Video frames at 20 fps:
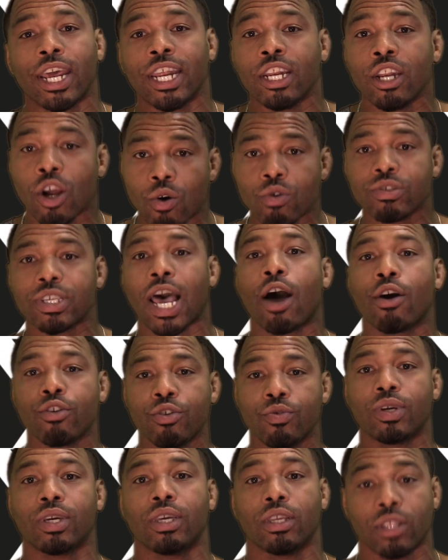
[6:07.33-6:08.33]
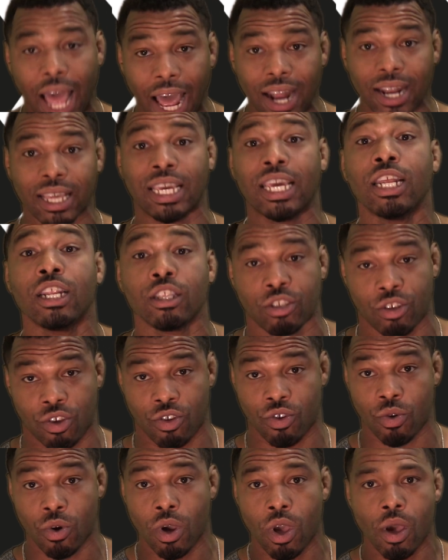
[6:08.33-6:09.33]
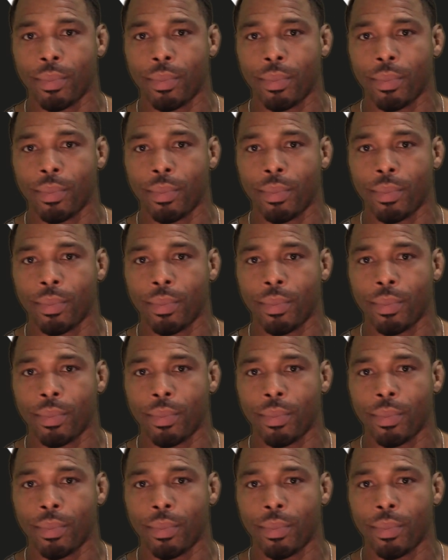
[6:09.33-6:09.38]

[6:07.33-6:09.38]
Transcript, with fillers: and knows how you how to get it to you